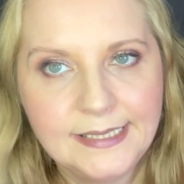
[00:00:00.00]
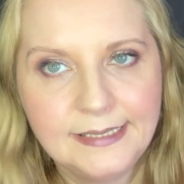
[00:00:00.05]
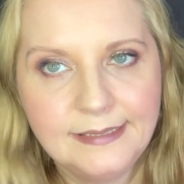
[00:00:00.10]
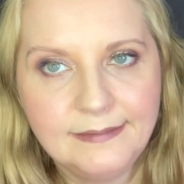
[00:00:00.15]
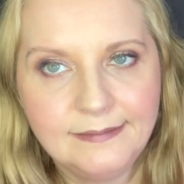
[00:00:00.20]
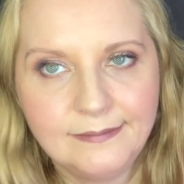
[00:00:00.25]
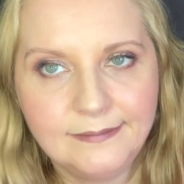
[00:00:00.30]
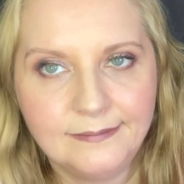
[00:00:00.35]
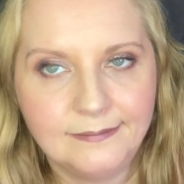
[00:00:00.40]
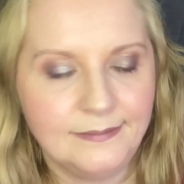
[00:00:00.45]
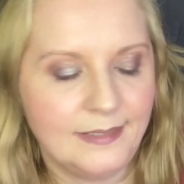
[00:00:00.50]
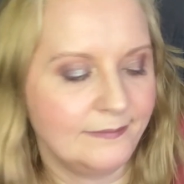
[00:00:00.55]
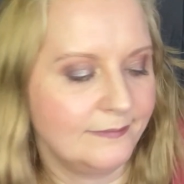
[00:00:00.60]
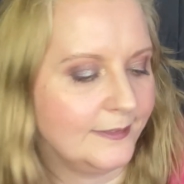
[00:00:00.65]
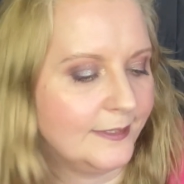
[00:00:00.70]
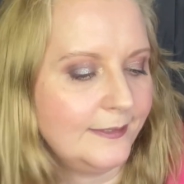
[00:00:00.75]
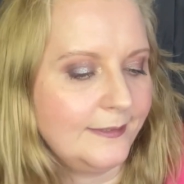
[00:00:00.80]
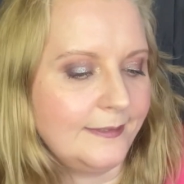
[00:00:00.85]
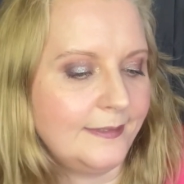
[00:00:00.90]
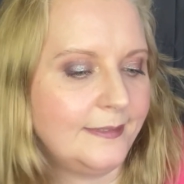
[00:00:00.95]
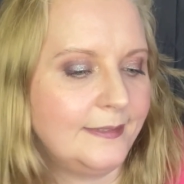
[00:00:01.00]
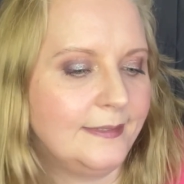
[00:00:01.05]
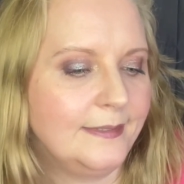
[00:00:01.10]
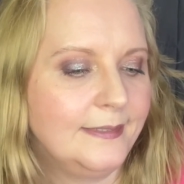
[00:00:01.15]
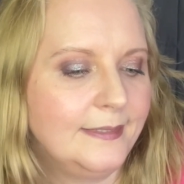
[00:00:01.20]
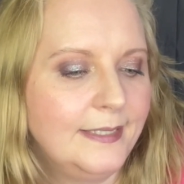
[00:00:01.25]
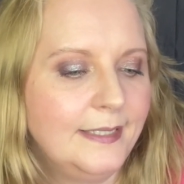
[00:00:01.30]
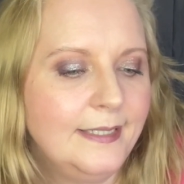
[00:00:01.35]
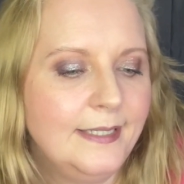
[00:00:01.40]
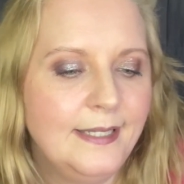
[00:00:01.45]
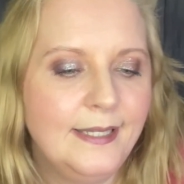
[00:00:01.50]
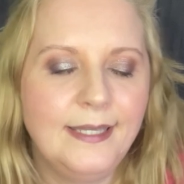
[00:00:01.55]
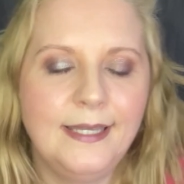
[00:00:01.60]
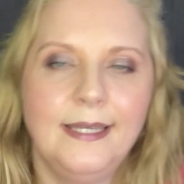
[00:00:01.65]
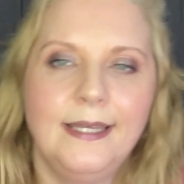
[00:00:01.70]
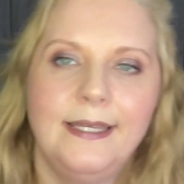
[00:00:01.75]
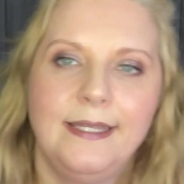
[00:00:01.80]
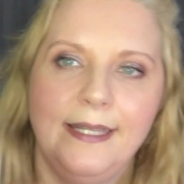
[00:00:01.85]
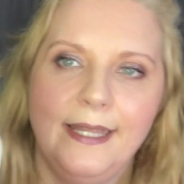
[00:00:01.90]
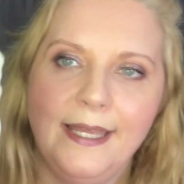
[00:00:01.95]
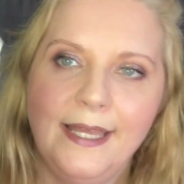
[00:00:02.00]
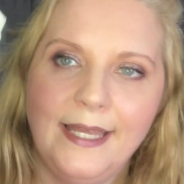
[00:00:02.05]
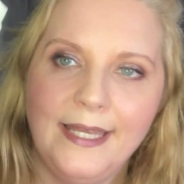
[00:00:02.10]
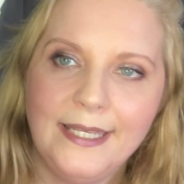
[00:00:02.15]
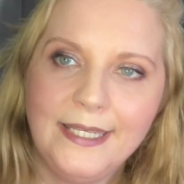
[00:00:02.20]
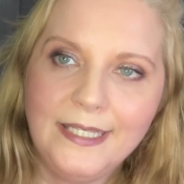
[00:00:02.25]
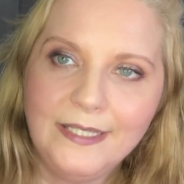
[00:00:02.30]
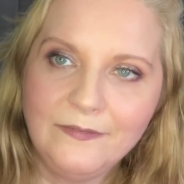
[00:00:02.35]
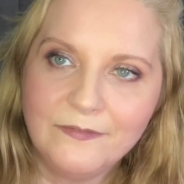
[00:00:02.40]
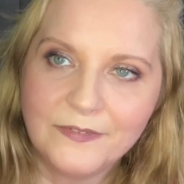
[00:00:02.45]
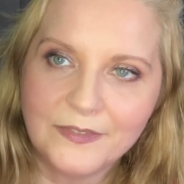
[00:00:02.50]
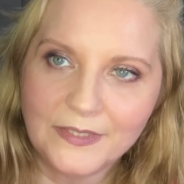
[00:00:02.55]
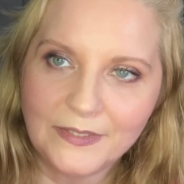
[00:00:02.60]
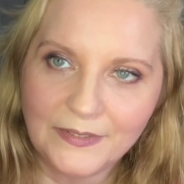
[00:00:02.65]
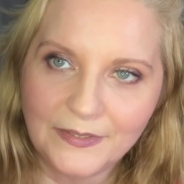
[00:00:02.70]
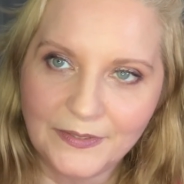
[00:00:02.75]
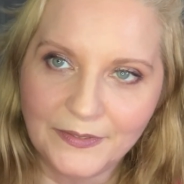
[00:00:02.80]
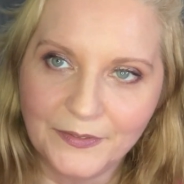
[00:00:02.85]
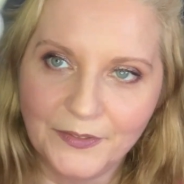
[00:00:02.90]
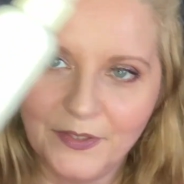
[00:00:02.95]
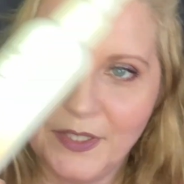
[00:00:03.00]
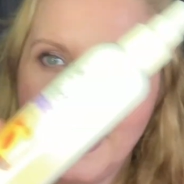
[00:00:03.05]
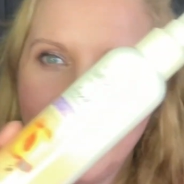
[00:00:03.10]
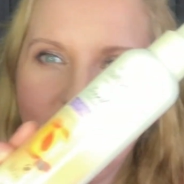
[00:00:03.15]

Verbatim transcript: Oh, I've got an Avon.